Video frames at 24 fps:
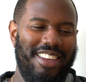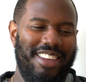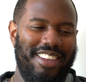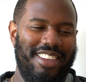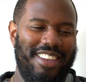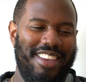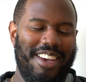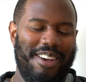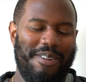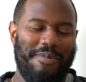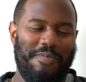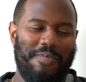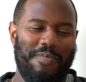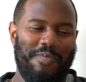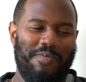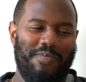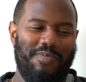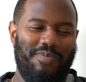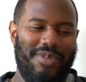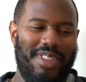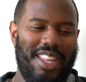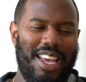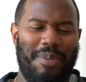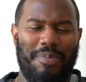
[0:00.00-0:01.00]
yeah,
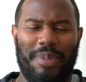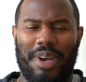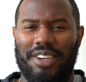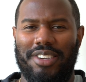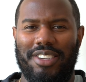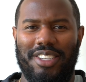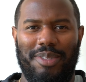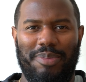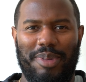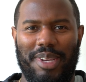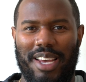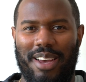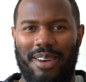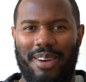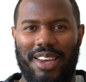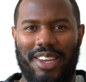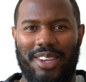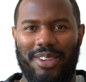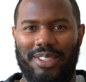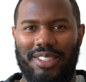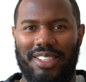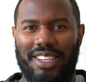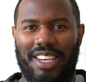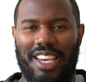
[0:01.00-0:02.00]
that might just be how I
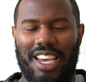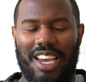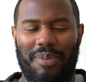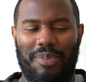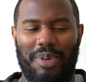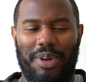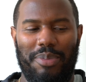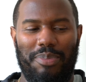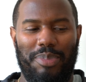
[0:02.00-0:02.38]
use the camera.